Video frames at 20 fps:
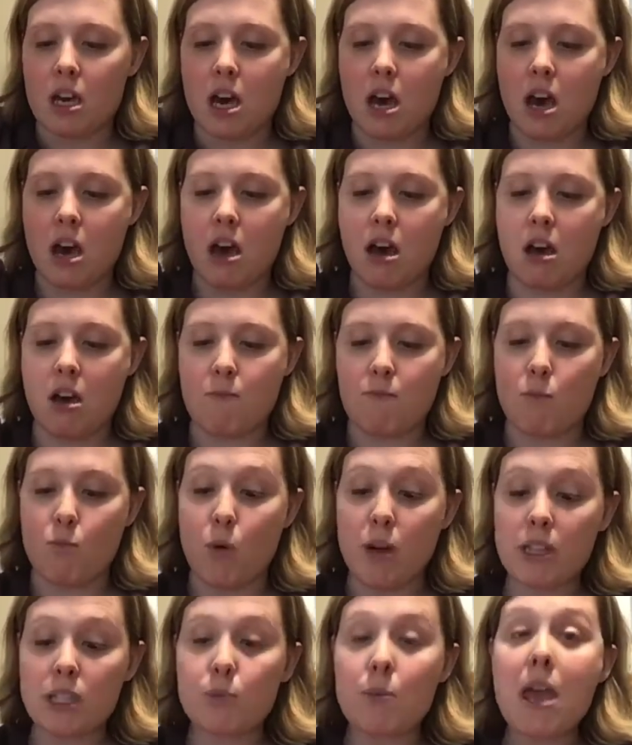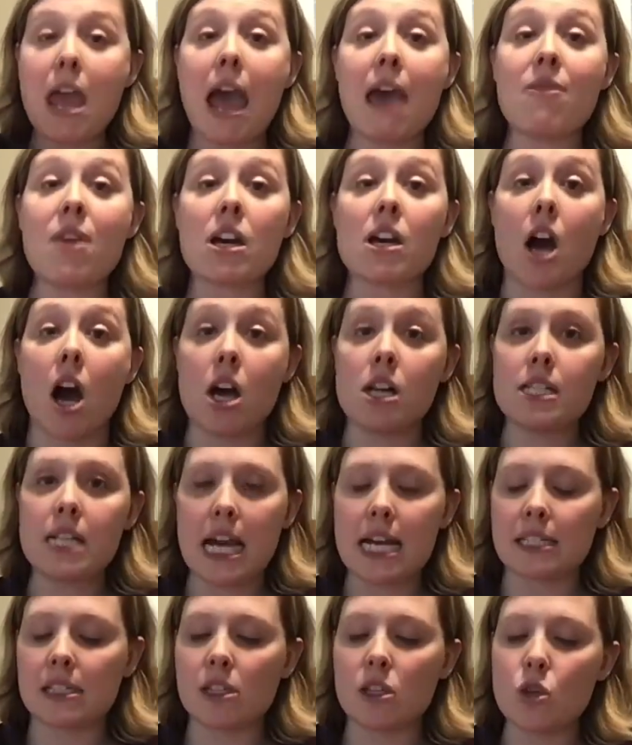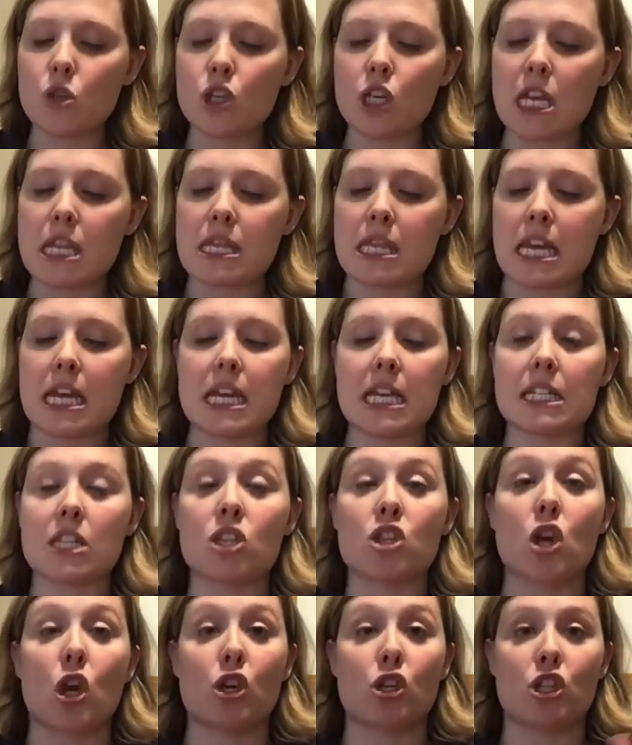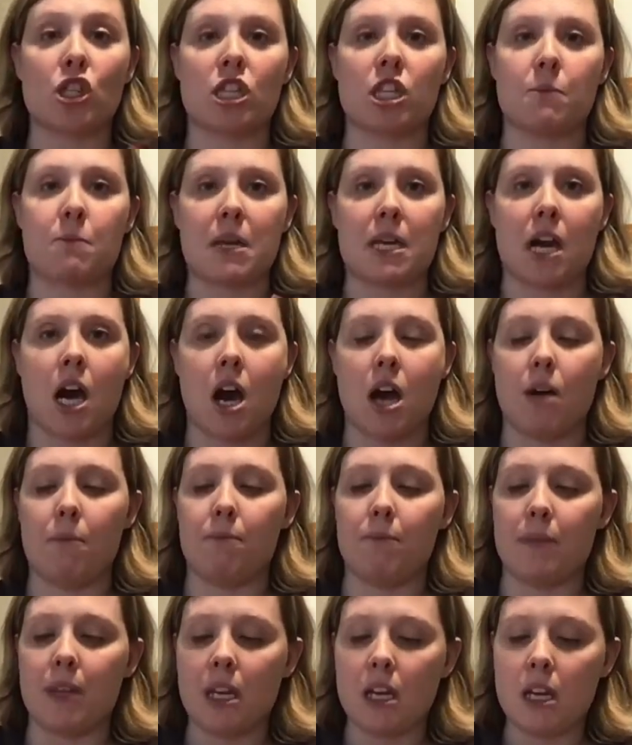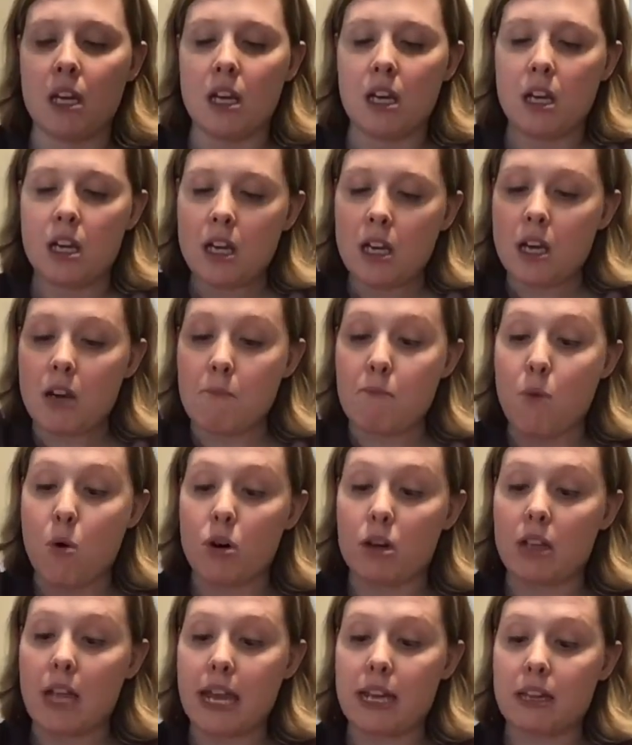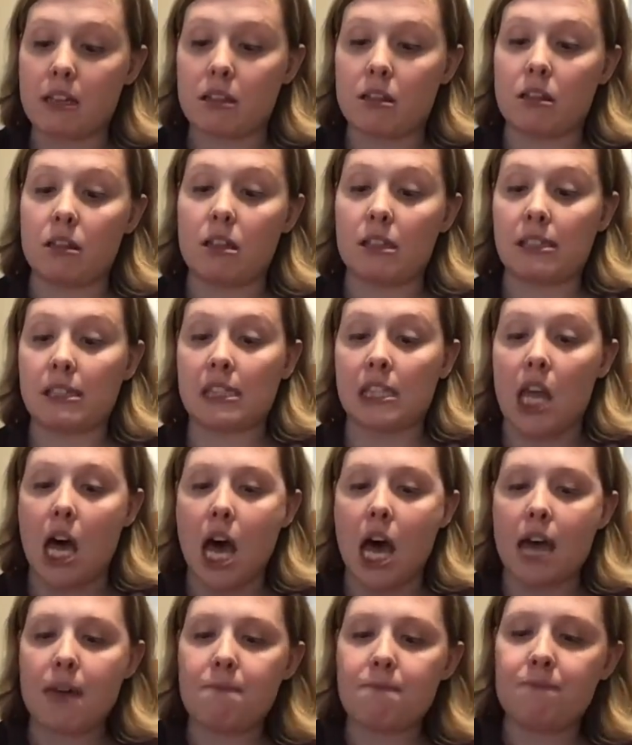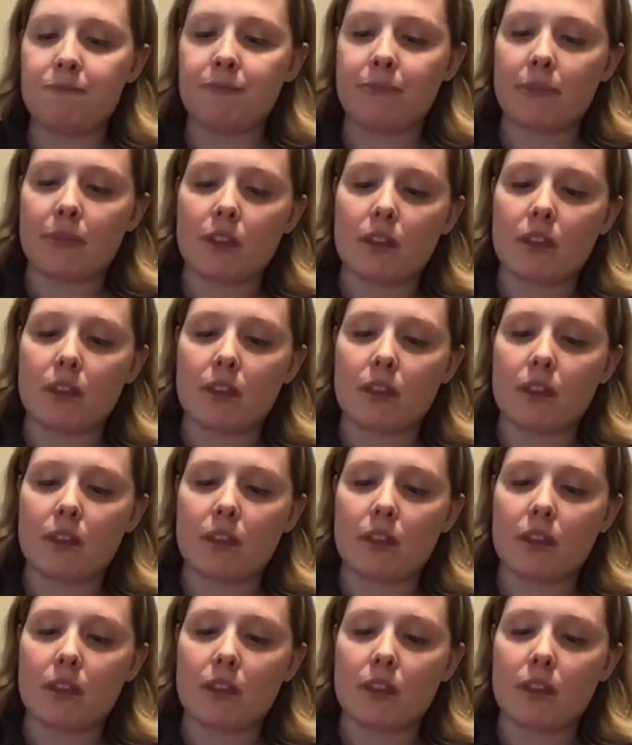Once we add the contact solution, then it starts to become more like the slime